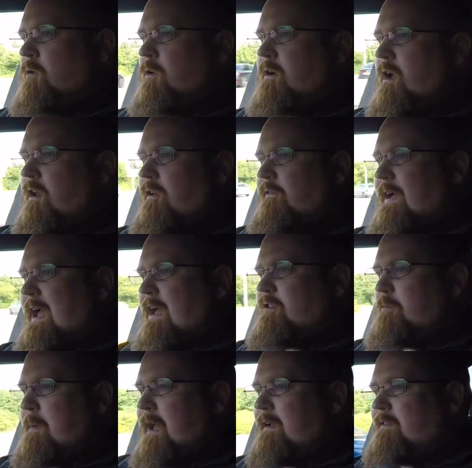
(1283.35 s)
kind of
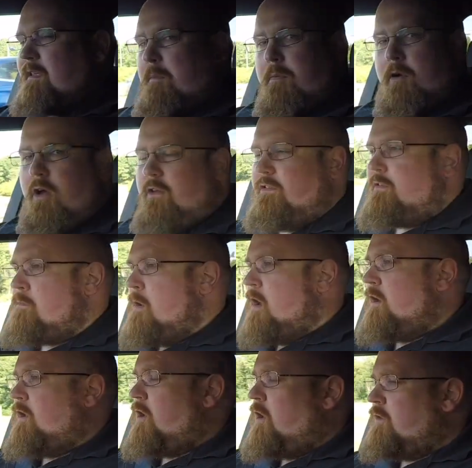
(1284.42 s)
hatchbacks that put a
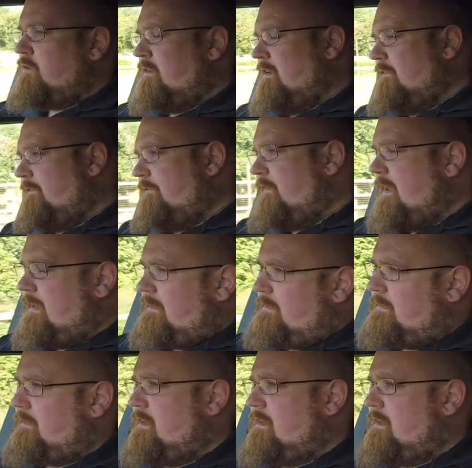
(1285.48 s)
smile on your face.